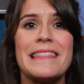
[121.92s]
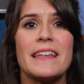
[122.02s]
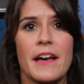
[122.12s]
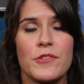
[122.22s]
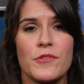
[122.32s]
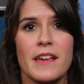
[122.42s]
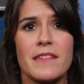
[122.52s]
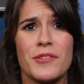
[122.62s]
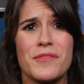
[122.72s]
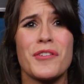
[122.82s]
that
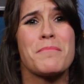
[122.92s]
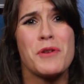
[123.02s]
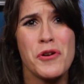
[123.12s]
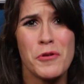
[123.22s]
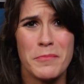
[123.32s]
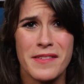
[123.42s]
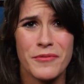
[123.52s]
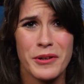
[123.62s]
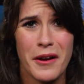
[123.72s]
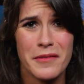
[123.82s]
exercise hurts our boobs,
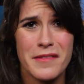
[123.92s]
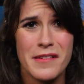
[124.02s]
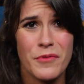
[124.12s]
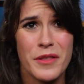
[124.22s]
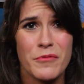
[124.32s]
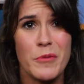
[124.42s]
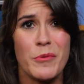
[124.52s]
regardless of whether we